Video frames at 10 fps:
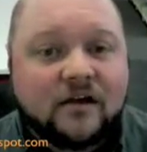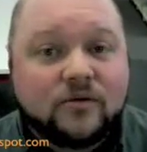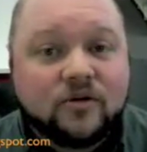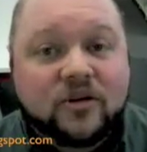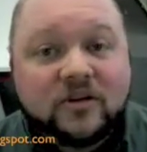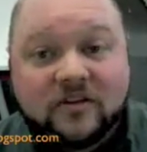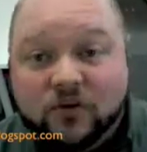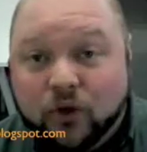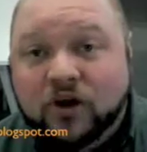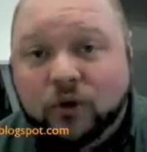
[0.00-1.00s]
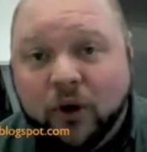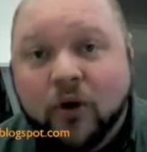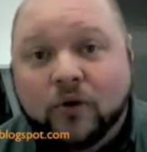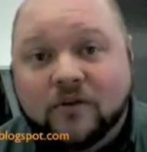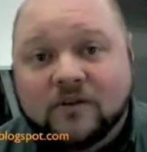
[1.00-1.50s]
you can screen your
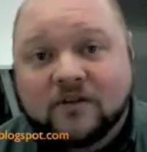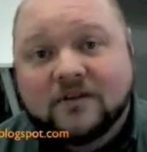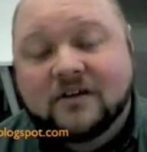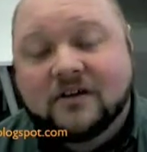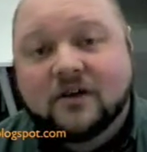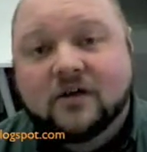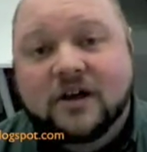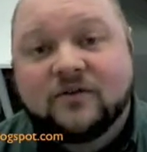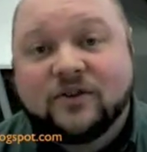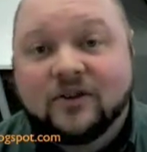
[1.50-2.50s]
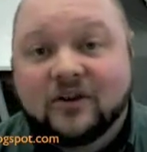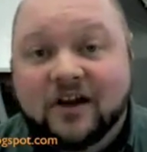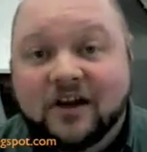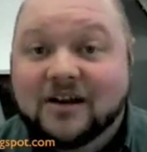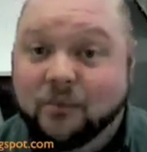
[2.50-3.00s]
posts. If you're
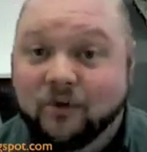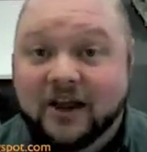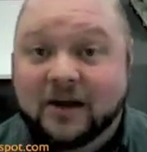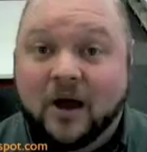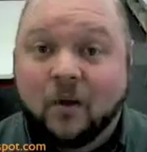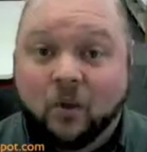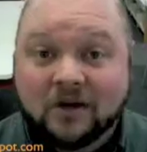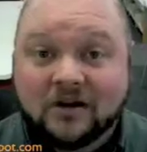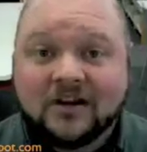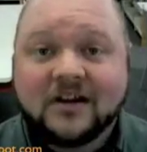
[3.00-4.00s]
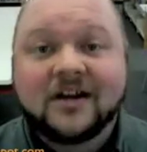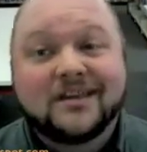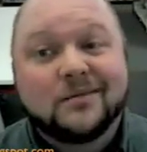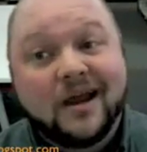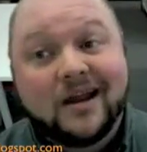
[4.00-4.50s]
going to complain about work,
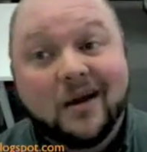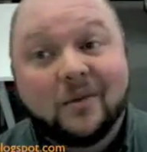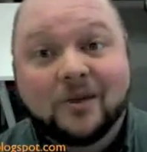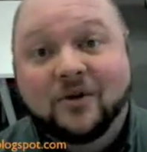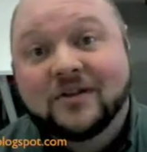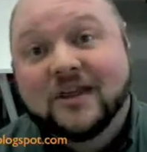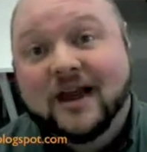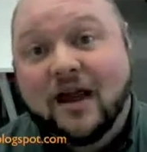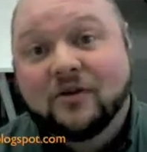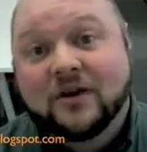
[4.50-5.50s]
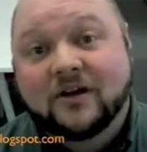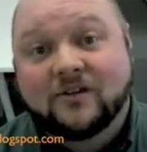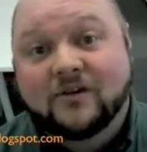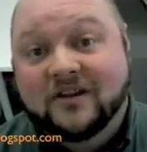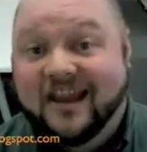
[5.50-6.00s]
you might not want to put that out there
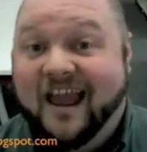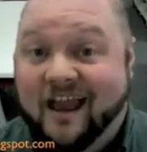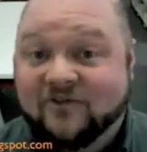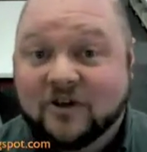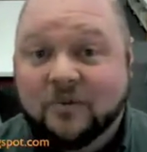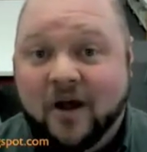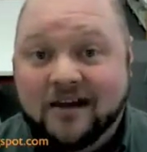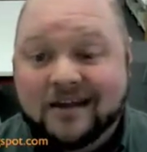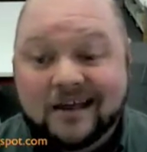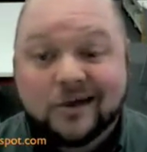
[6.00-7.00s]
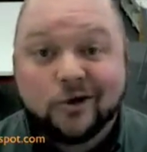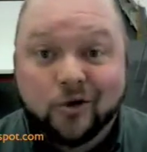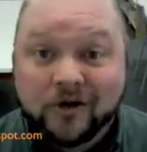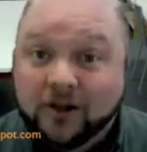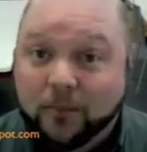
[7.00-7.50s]
so that everybody,
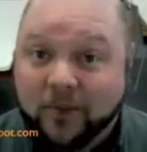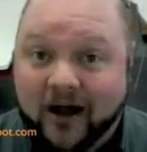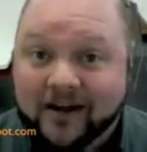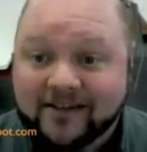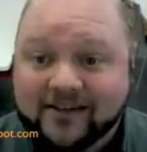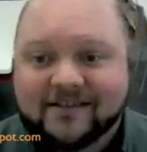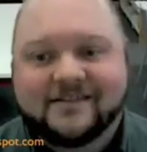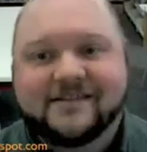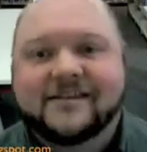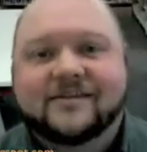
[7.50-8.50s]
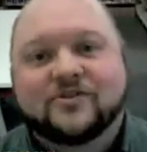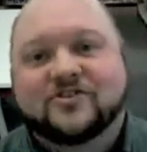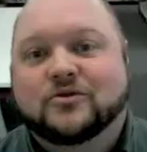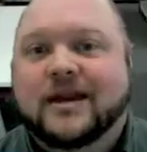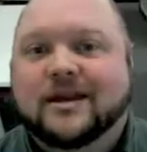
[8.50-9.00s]
including your boss, sees what
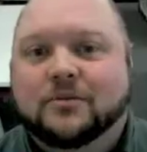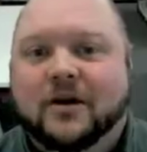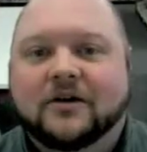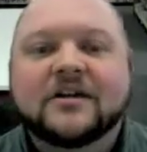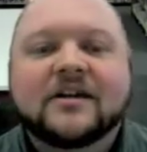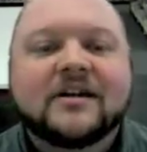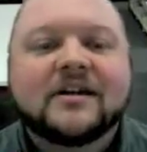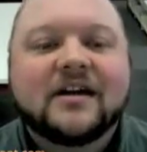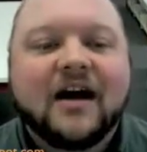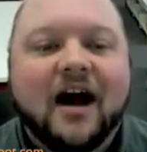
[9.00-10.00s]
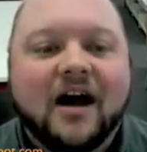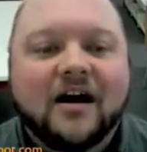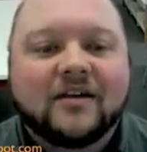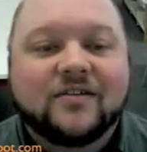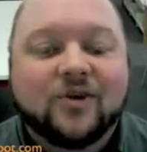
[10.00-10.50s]
you're writing about.
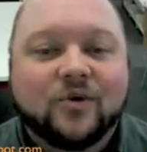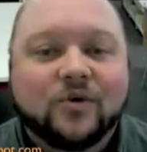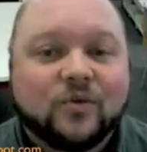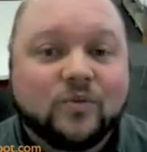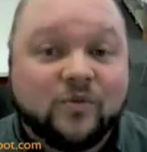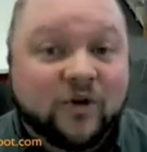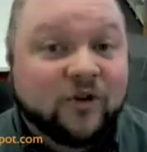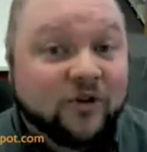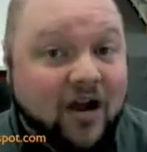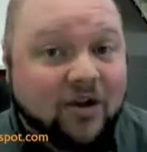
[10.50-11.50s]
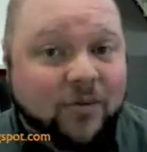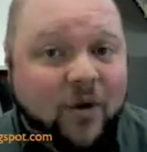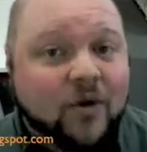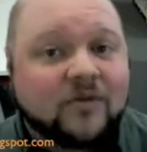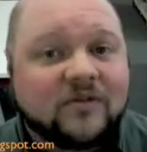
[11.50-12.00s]
So filter out your
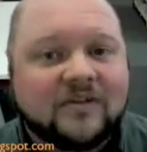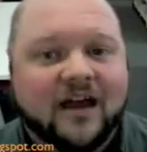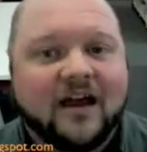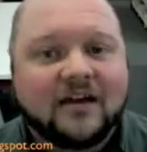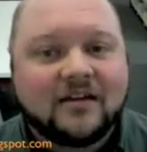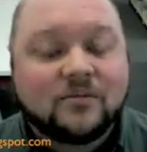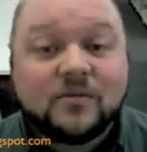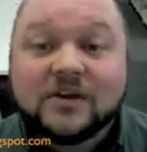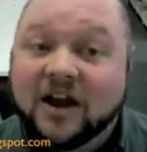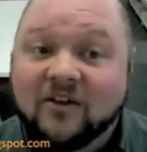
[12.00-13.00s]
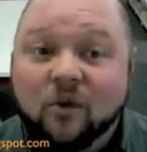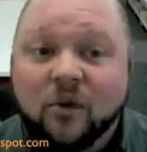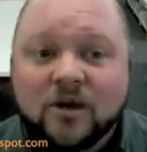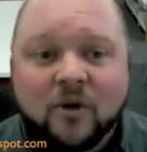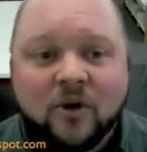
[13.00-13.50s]
posts and be careful
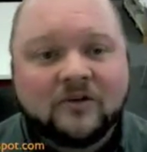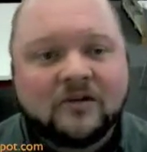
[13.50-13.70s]
what you post